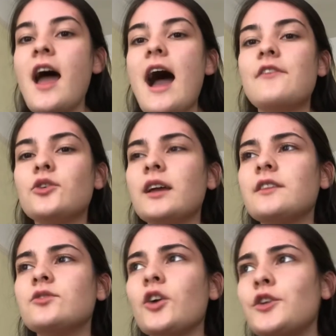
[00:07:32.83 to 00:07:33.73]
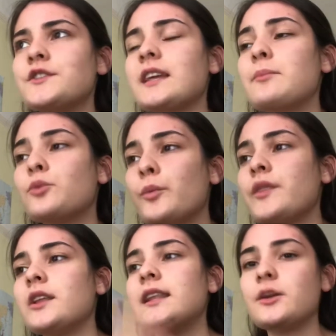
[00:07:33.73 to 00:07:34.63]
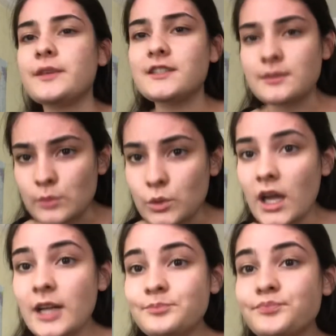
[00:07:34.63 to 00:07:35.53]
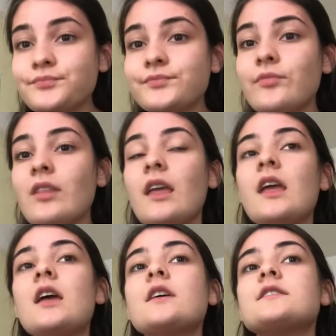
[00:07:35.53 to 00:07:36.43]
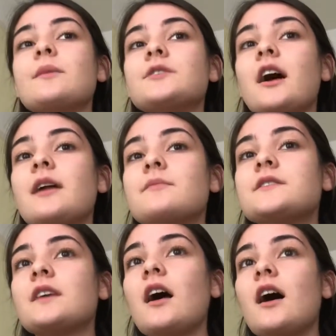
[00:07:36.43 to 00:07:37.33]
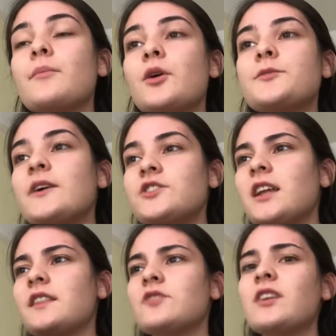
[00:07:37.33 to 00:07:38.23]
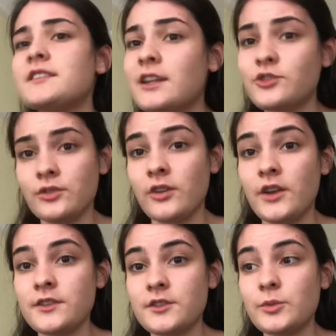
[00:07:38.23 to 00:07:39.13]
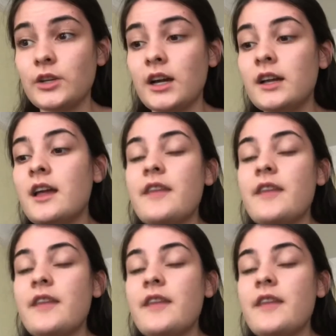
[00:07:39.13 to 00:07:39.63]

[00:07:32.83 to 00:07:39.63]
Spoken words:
I feel like the roads in Bournemouth are a little bit smaller sometimes, especially like the residential roads are smaller.